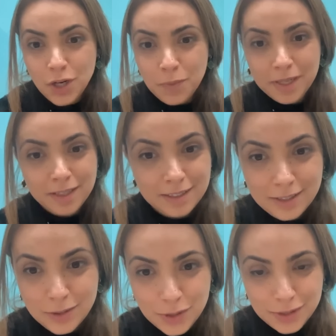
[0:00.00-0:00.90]
Germany, the
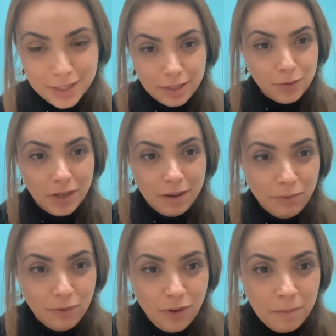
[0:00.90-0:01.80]
country that you
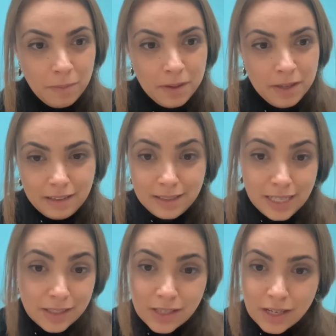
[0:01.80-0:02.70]
come from, the
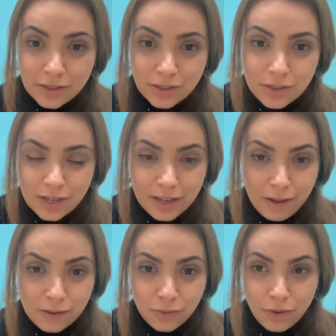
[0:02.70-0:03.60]
data centers
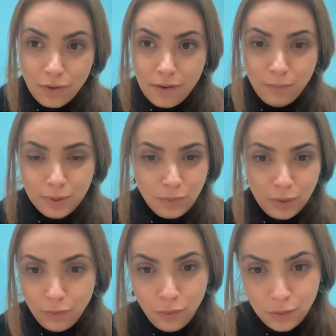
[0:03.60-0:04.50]
accounts for
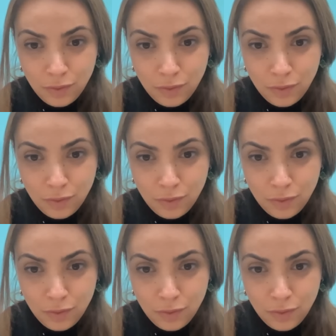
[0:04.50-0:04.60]
between 4 to